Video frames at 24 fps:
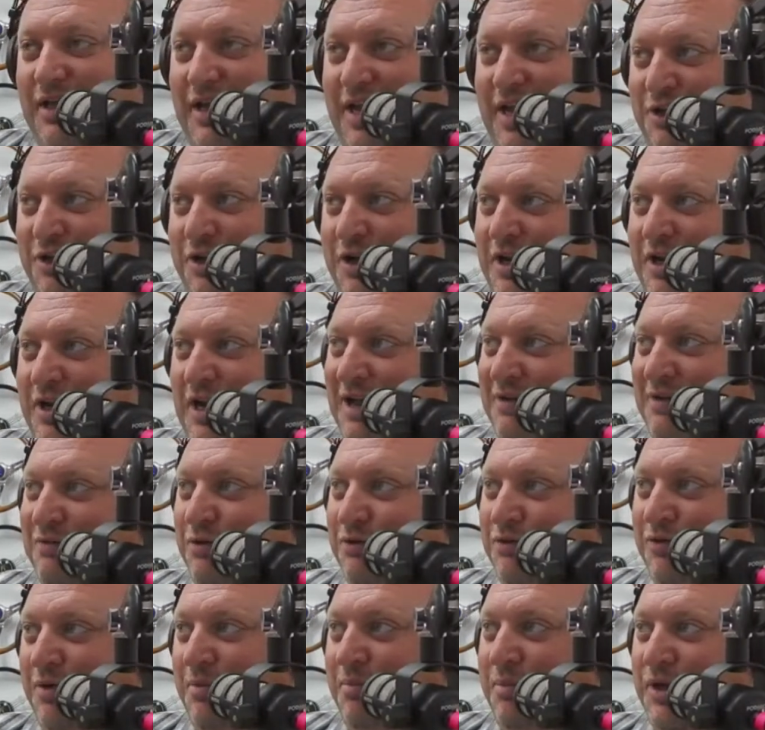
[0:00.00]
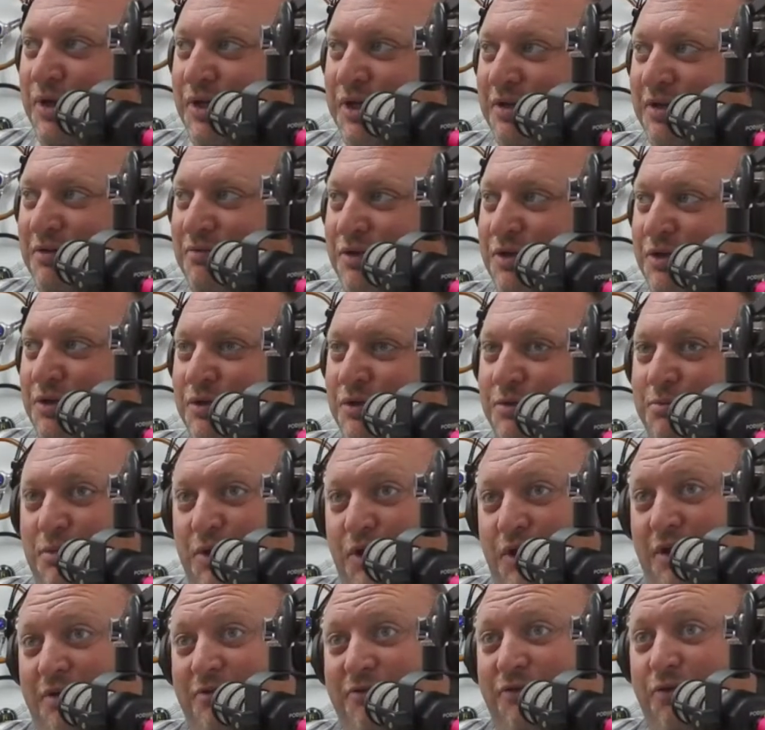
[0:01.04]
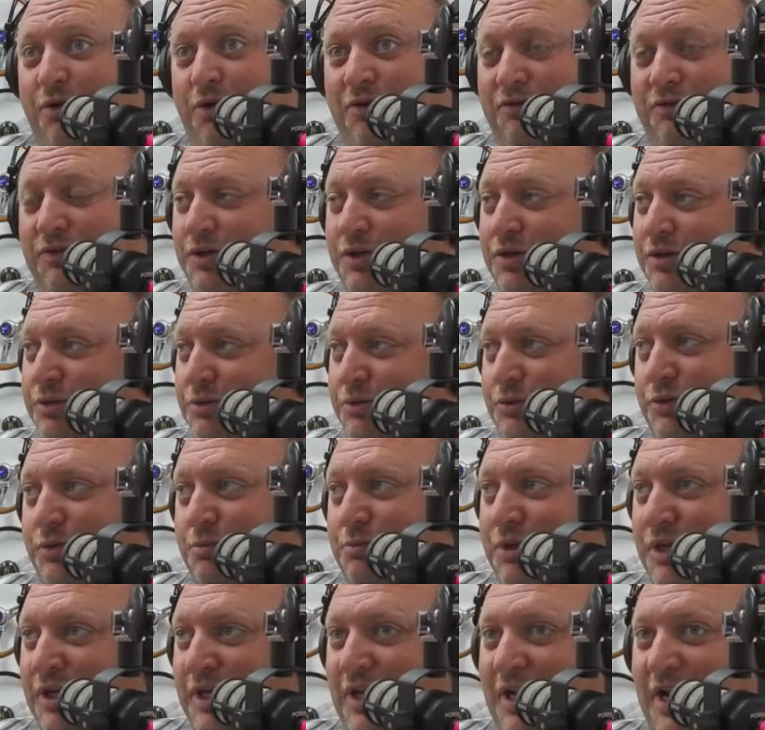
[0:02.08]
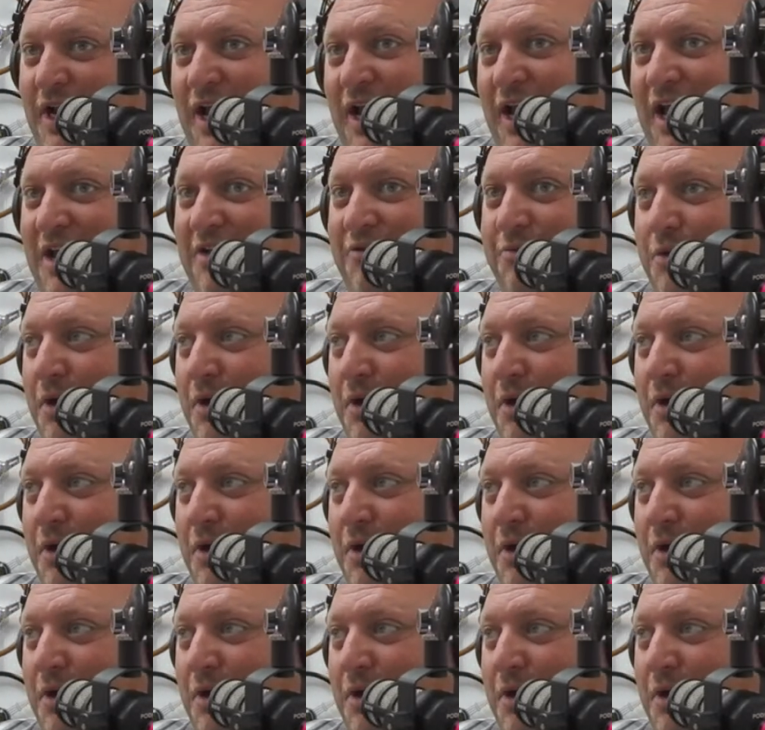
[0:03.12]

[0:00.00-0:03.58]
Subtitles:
and you're going to have over 1 million views, 1.4 million views, 1.5 million,